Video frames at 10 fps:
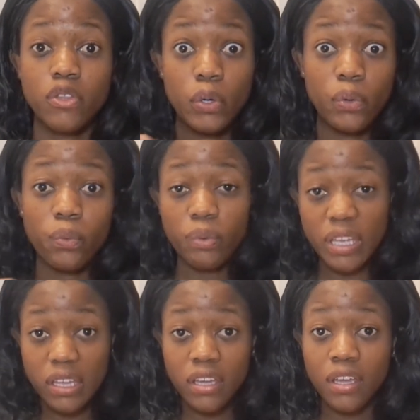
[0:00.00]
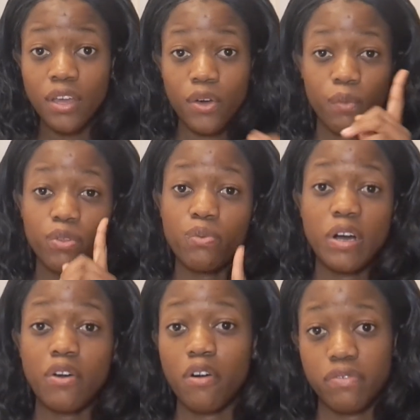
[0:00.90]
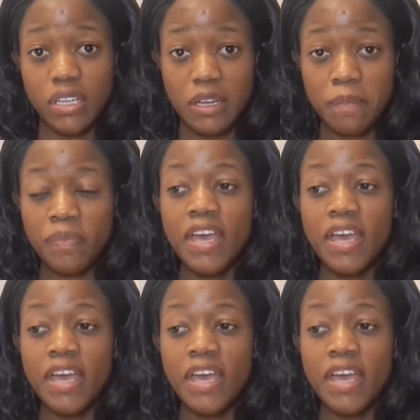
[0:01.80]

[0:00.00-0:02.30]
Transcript: the whole week with one off day.